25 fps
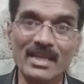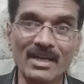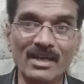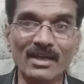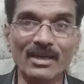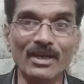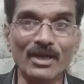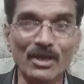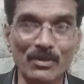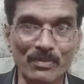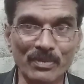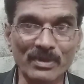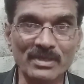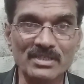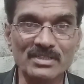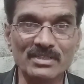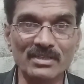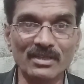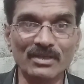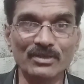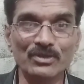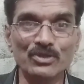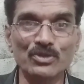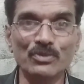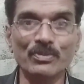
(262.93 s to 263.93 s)
colored
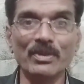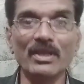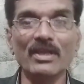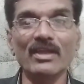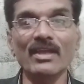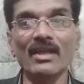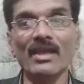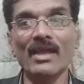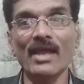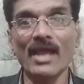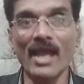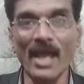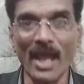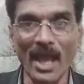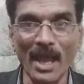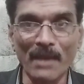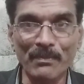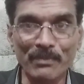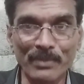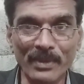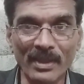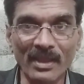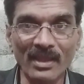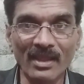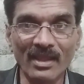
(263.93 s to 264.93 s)
person to be
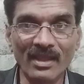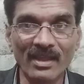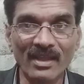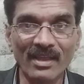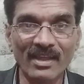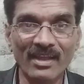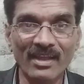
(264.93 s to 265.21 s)
happy